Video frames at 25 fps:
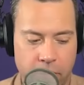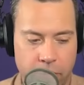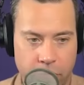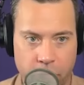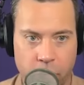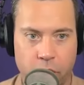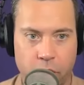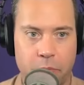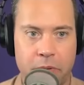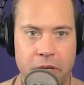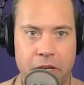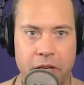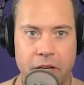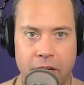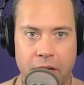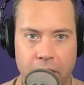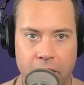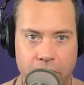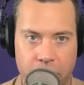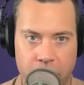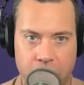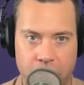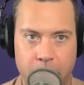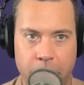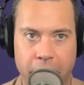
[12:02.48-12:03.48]
know, European,
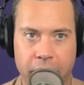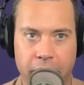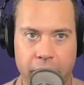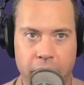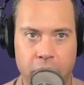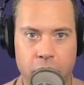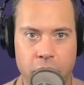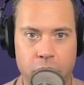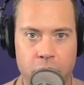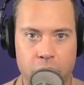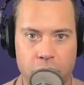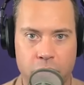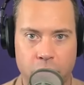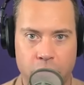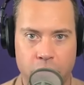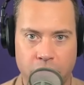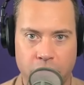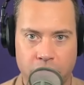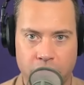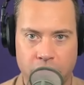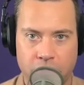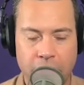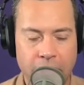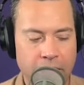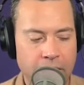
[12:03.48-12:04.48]
not just American news
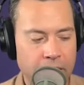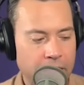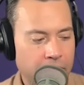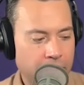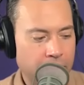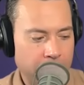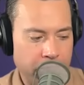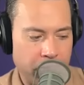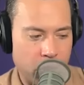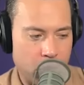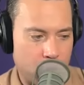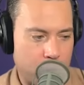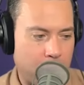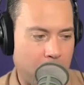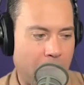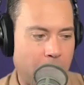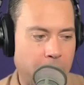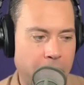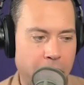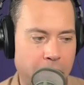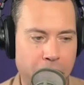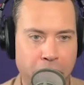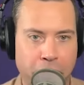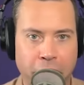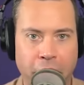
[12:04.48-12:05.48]
sources, there's
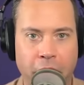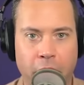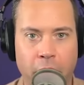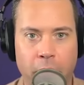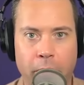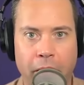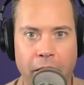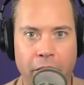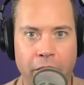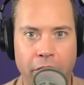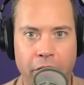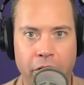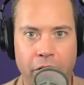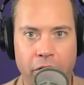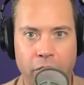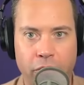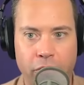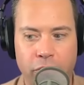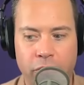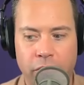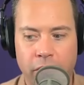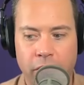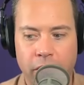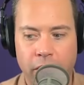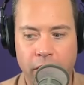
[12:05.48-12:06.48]
probably a fair amount
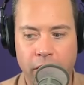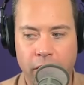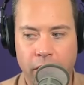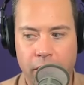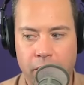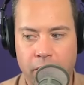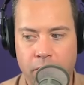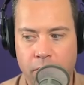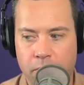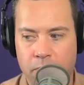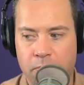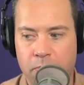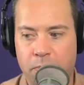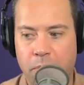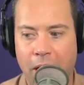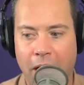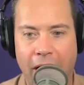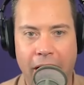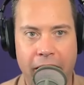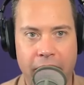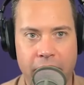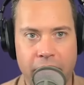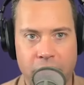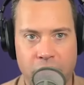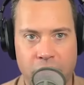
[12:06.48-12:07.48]
of
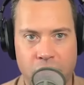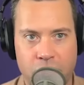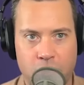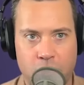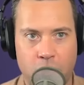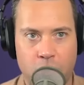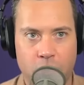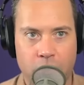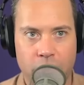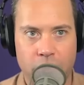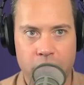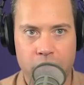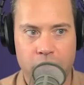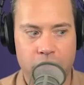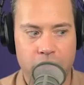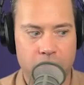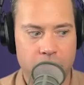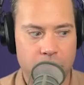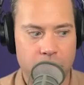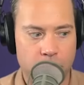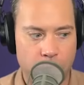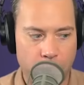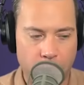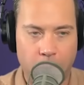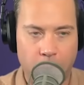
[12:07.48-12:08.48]
bias towards
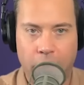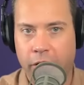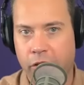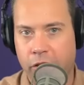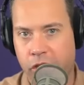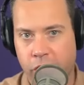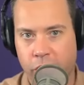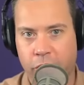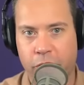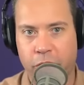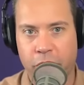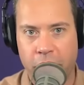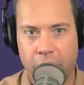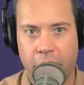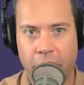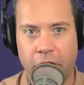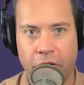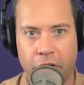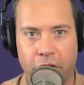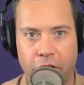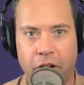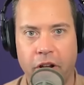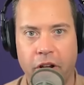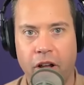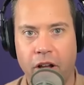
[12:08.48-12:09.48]
we want to cheer for the
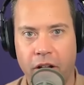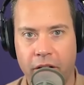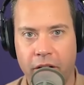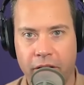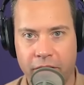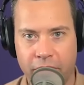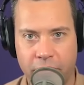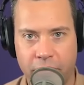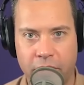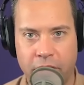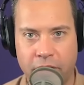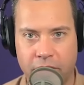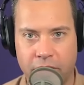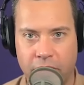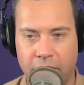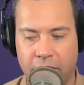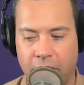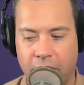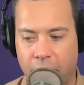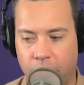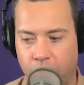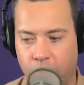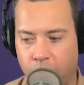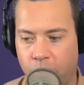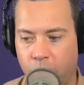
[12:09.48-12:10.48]
underdog and things like
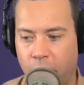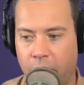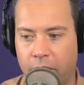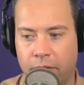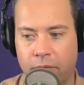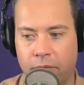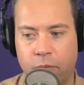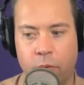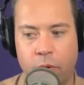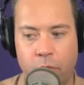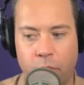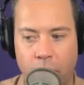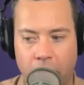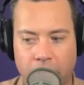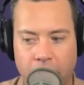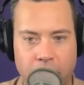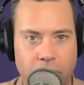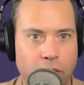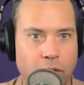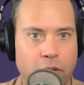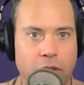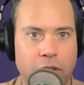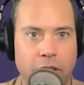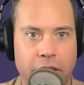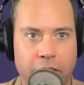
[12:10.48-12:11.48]
that, and we want we want it
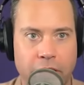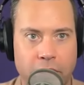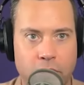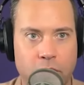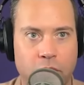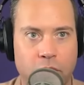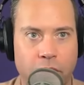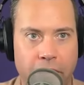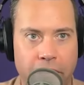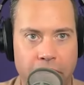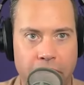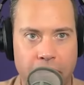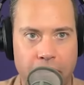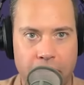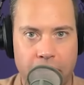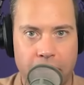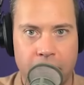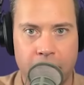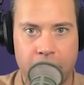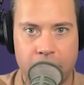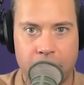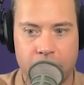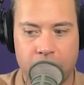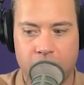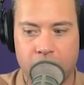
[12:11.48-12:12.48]
to look like Ukraine
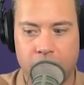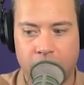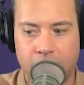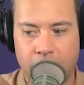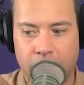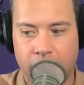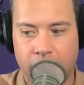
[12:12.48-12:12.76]
is